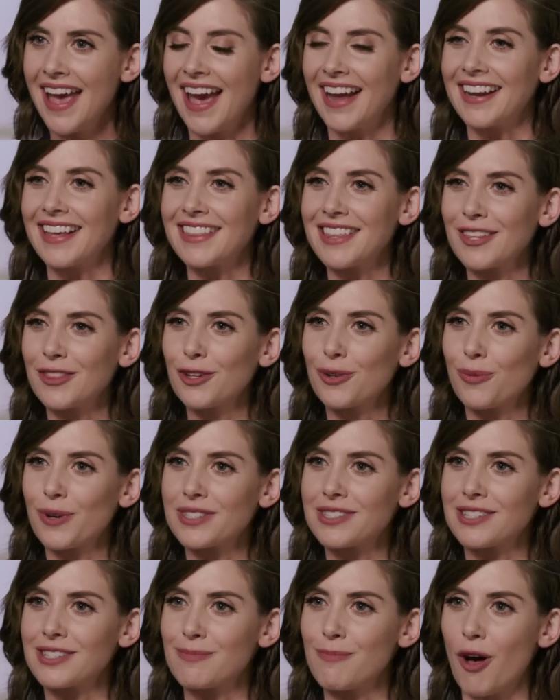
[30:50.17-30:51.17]
And I think there
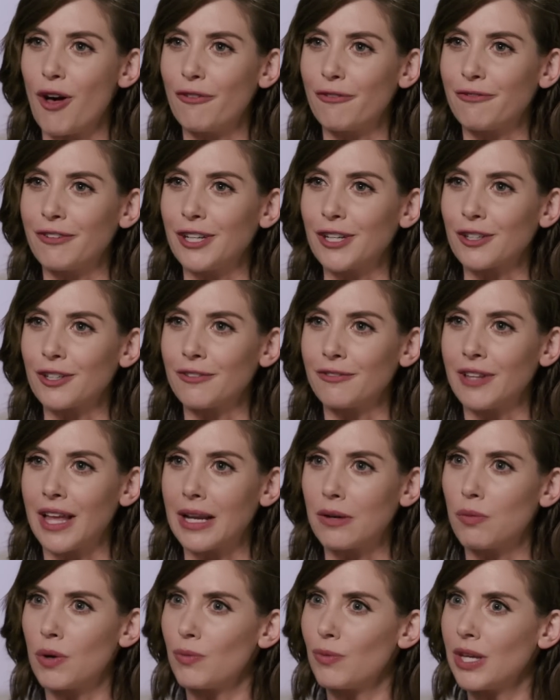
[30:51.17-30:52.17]
was a small fear of
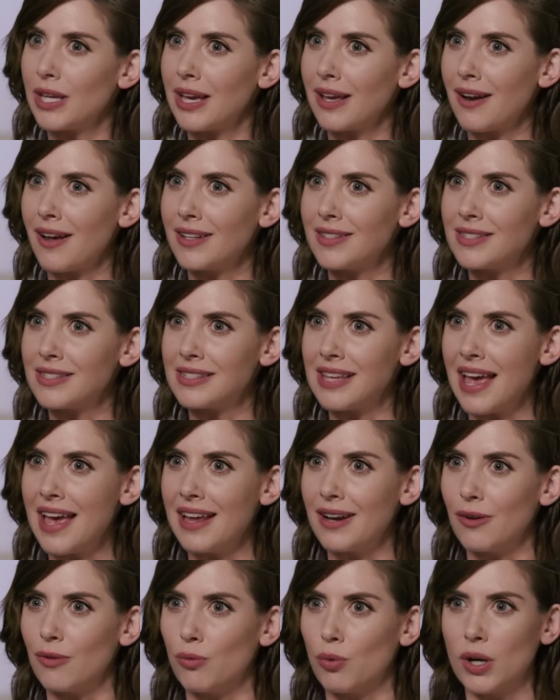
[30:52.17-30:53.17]
like when we get on
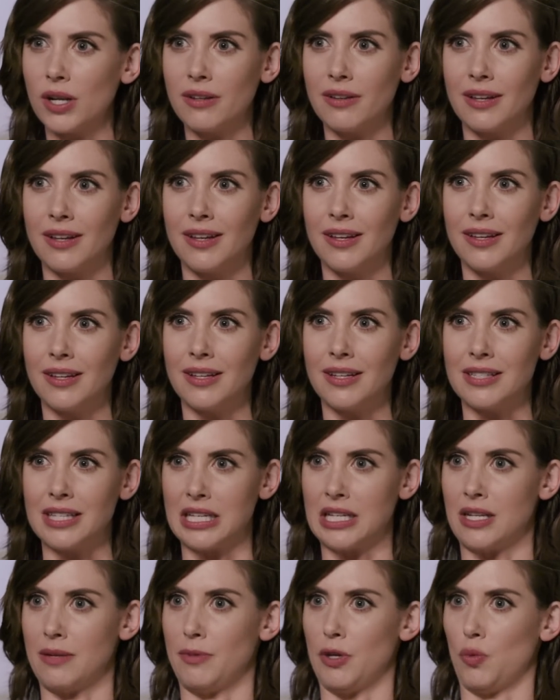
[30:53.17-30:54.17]
set, what a, is
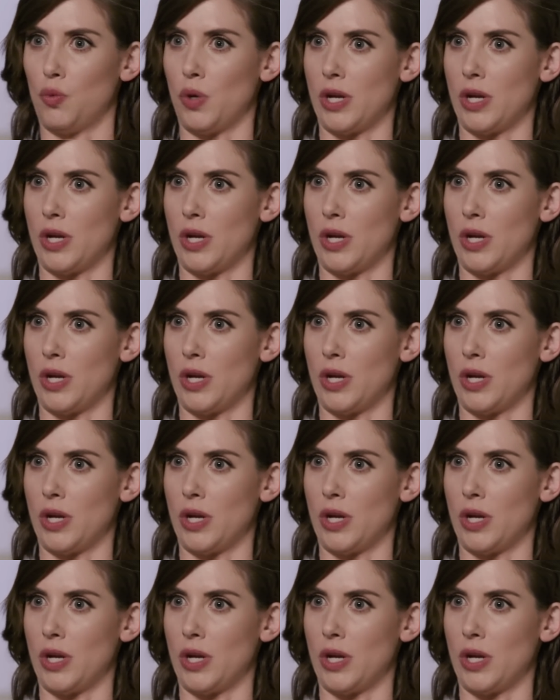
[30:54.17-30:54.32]
he going to be